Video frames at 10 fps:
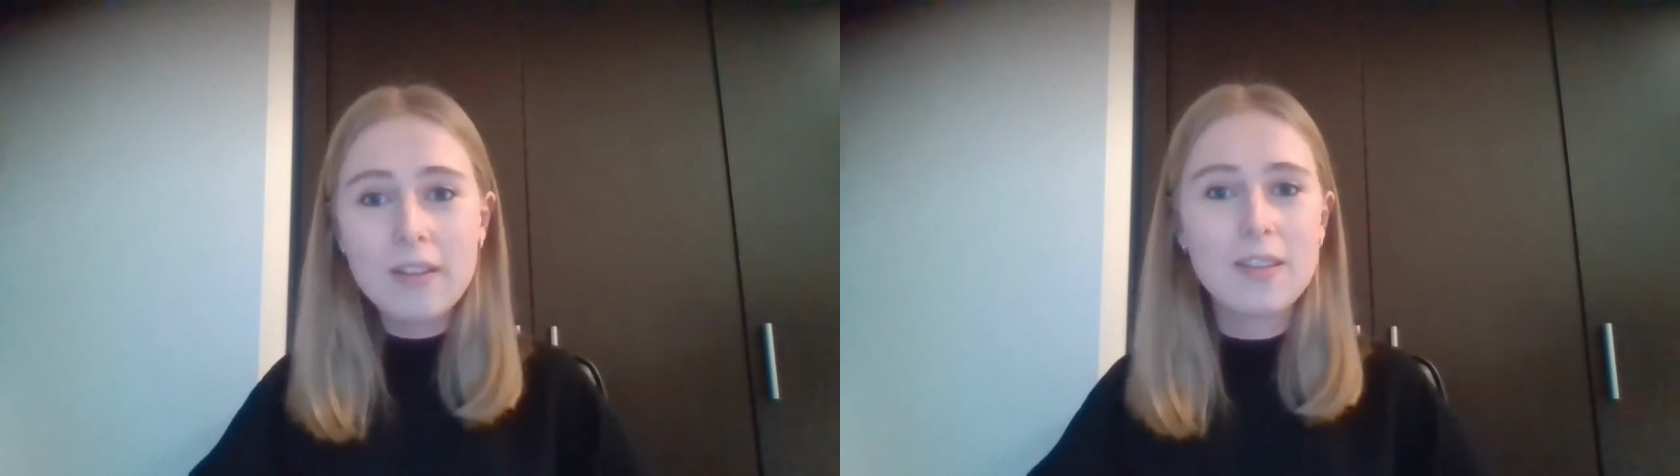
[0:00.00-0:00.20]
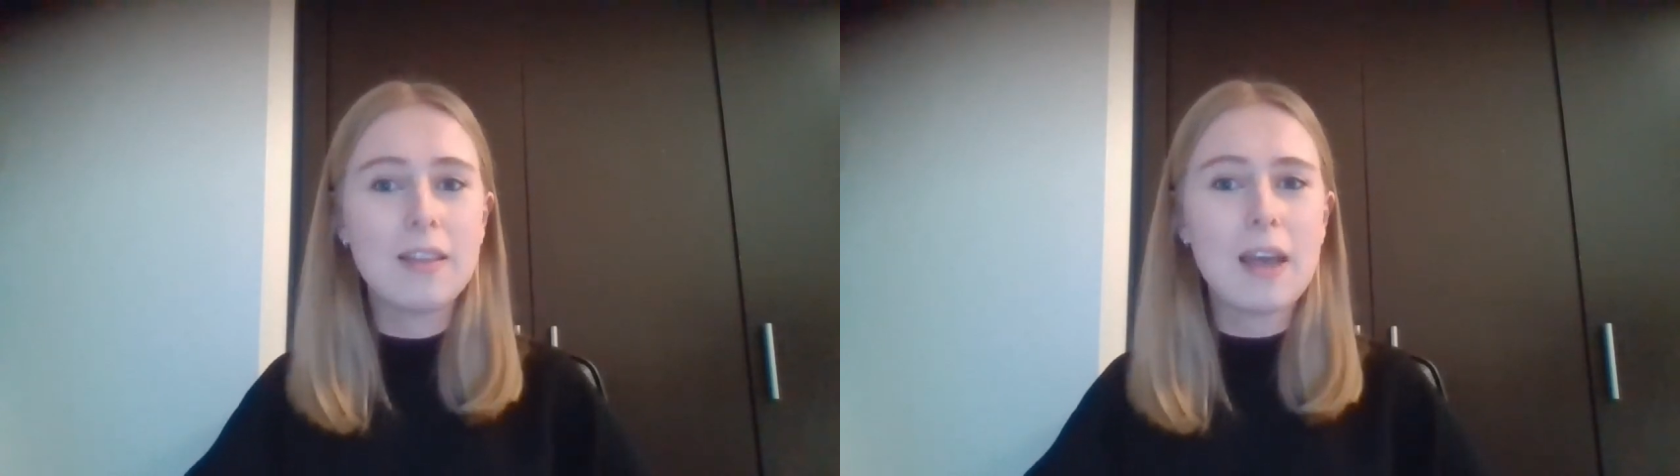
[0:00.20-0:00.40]

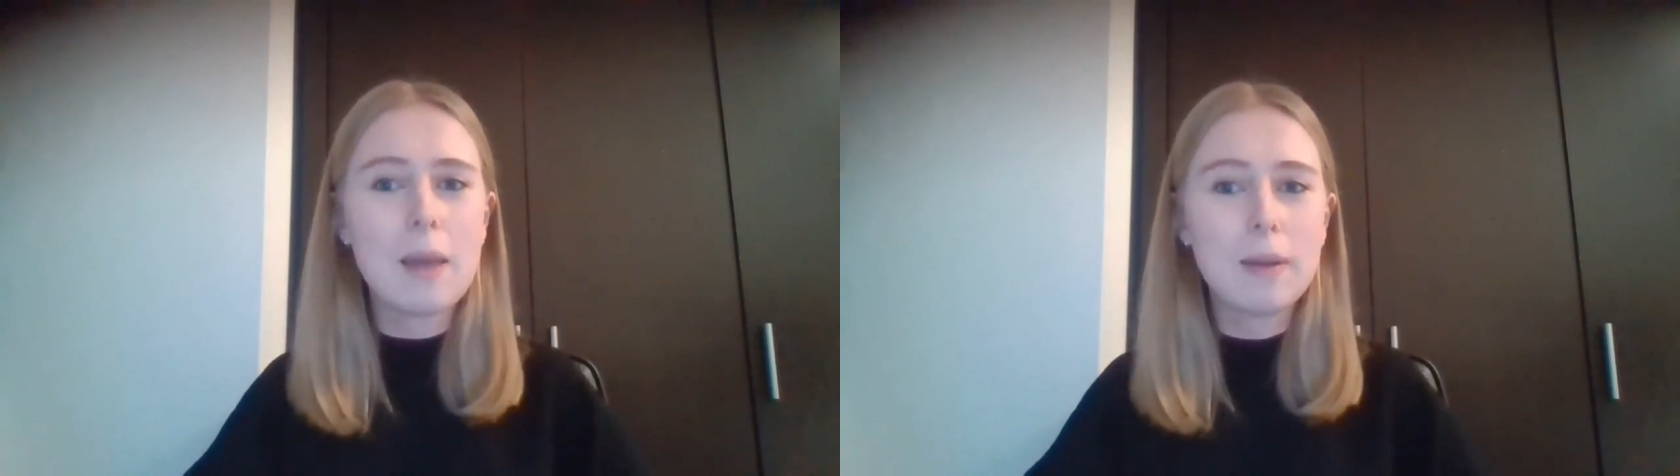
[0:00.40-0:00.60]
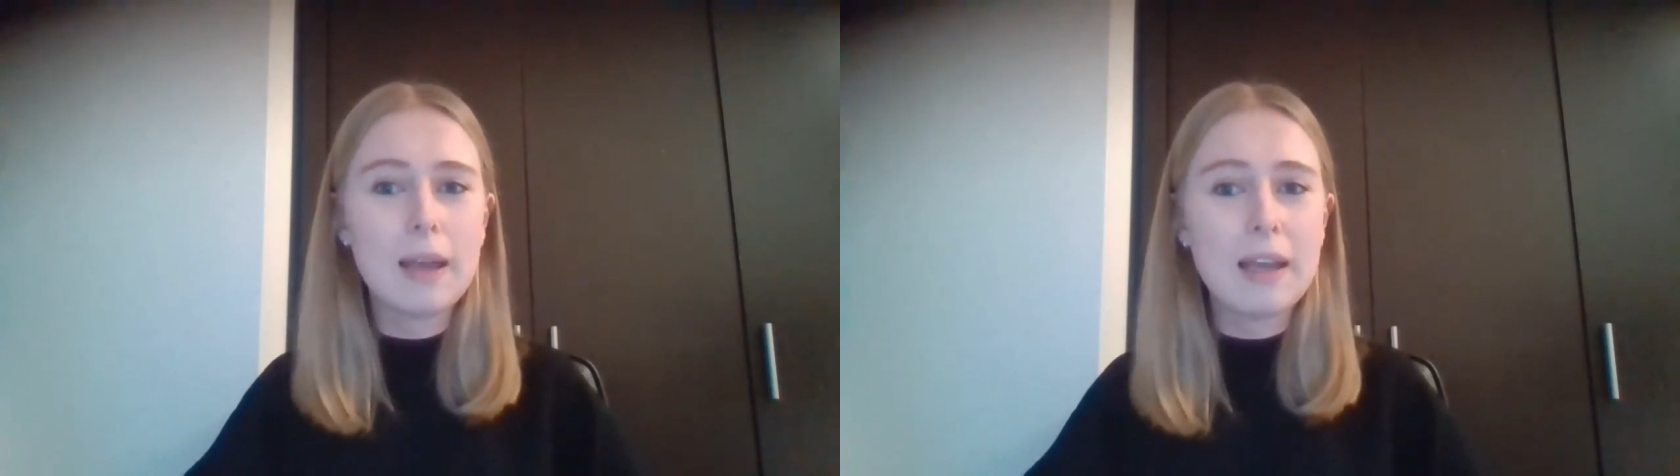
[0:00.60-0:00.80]
that the
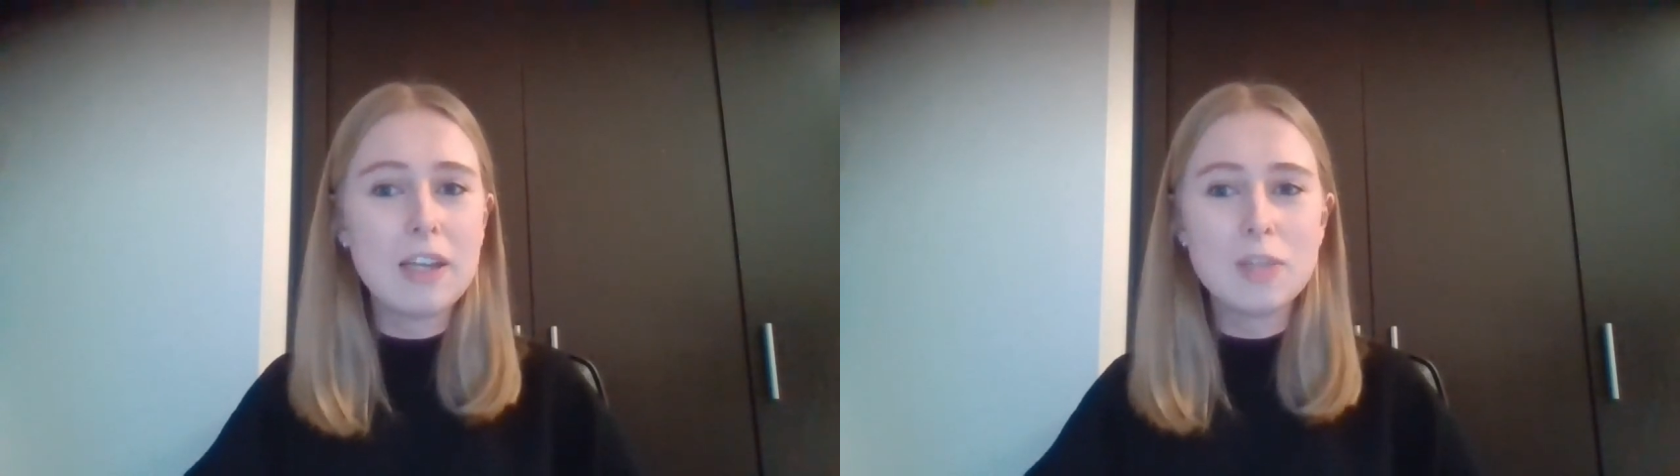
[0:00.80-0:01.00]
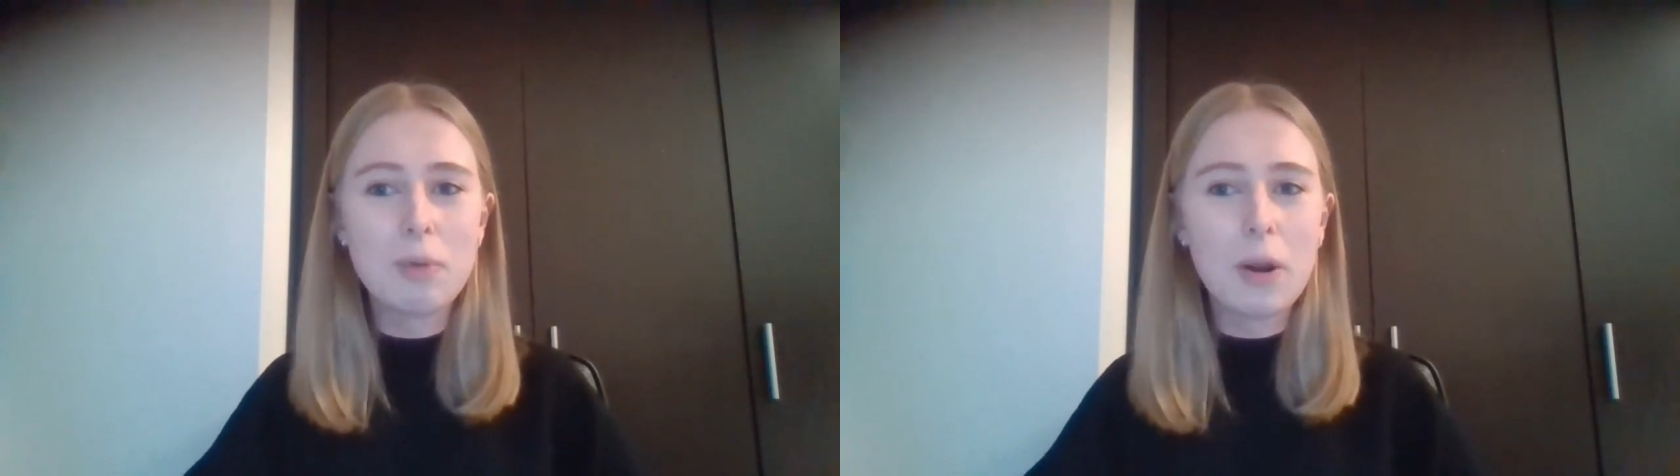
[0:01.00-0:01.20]

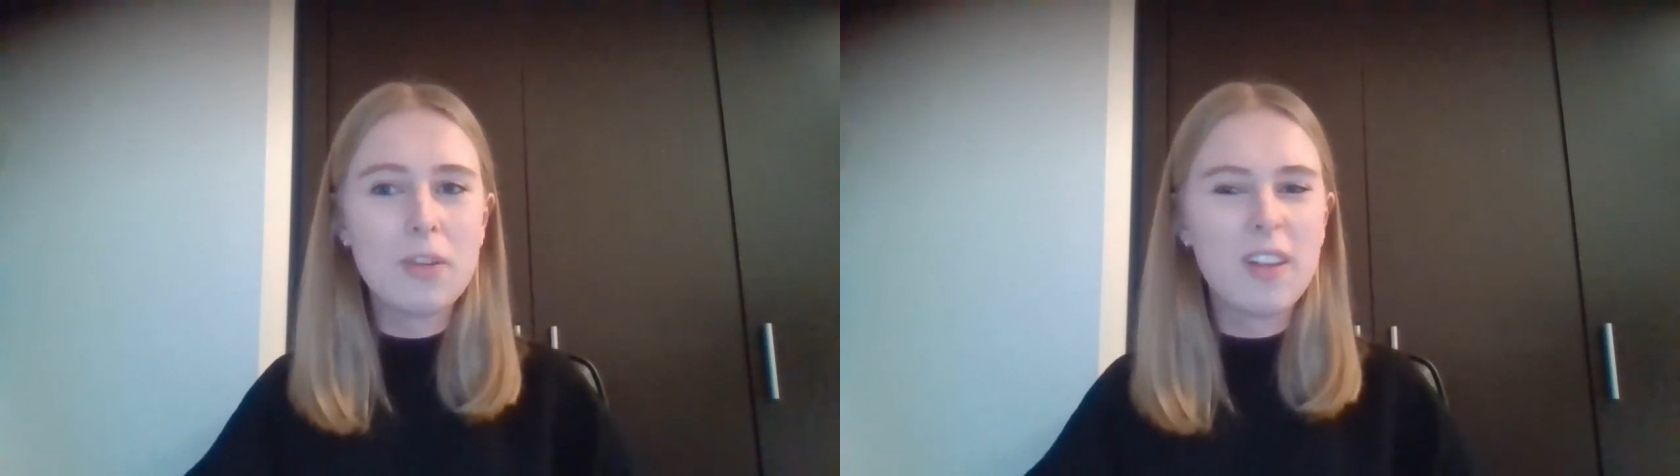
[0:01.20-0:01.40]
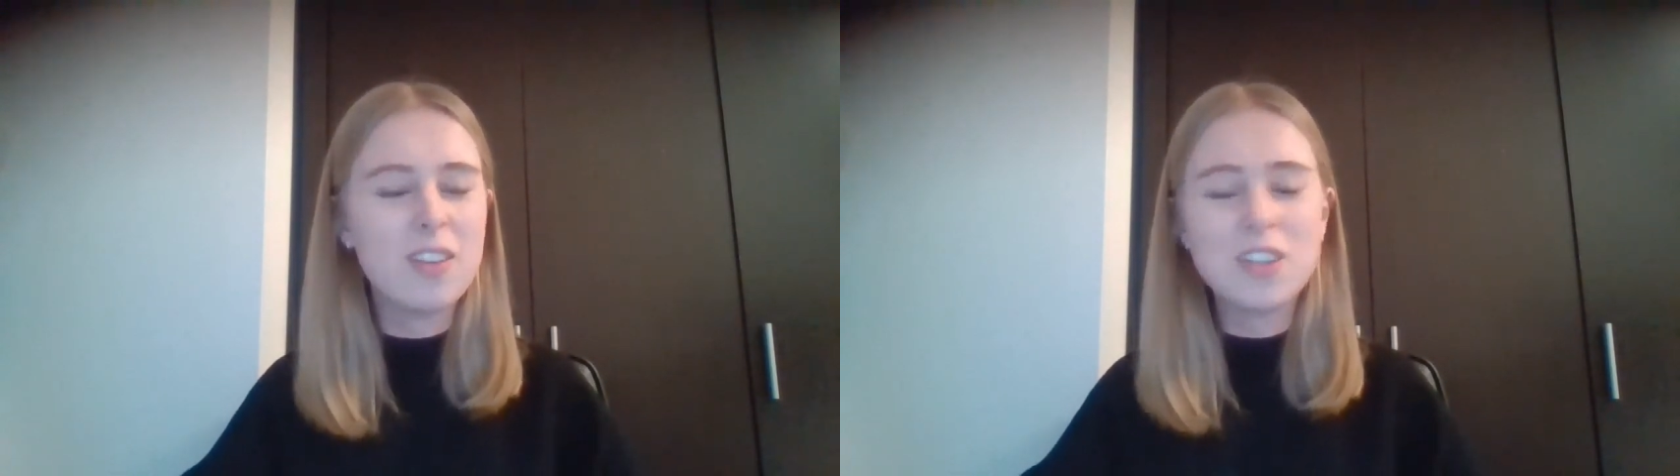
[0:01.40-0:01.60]
application
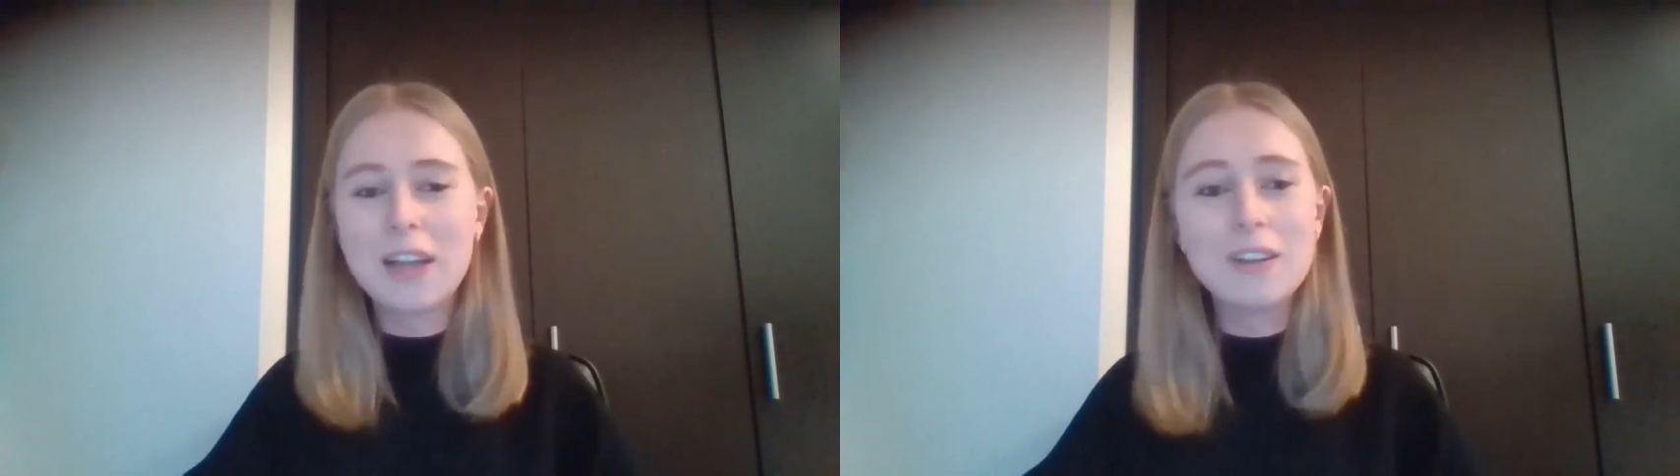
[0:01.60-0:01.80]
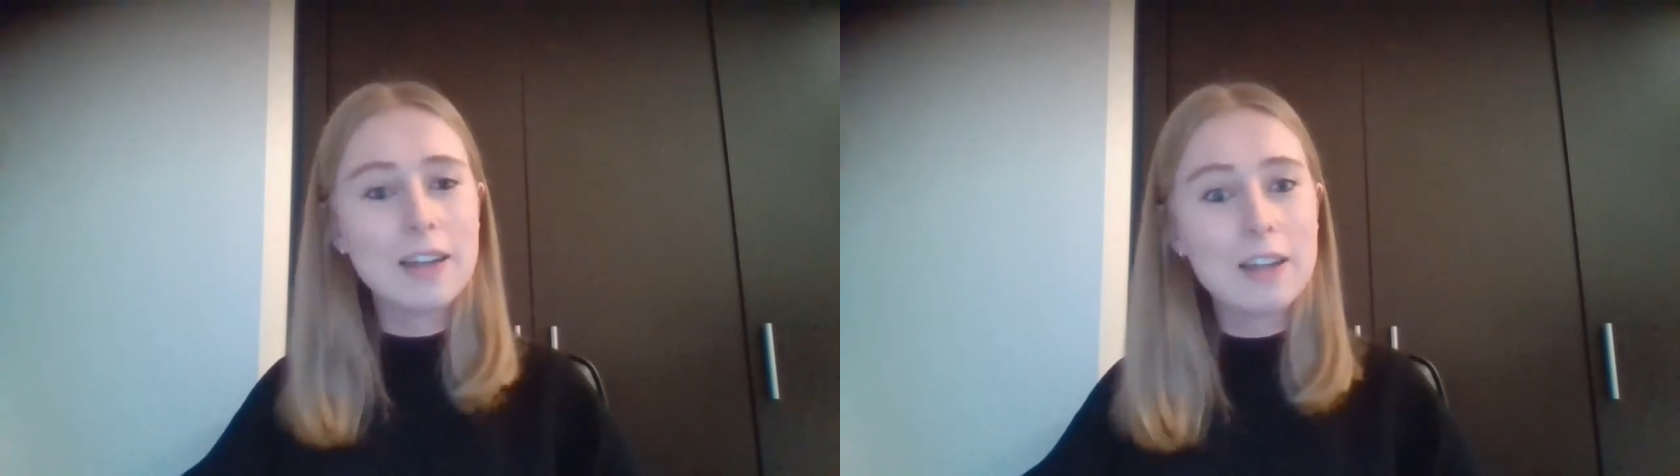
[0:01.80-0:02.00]
process has
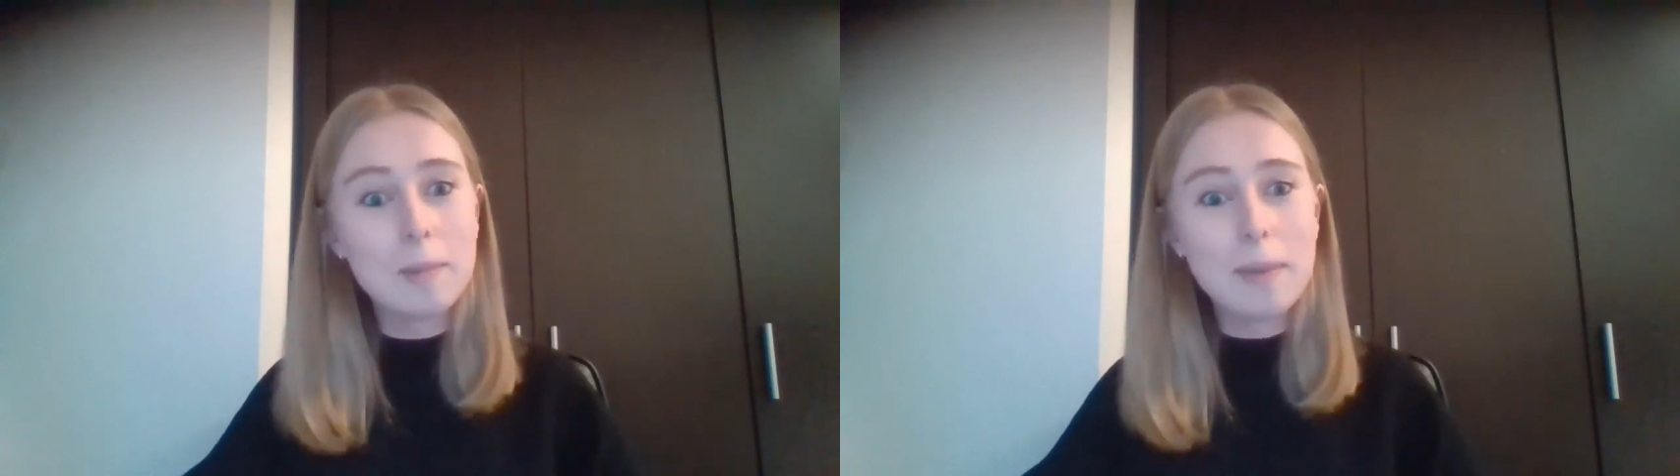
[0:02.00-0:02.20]
changed a little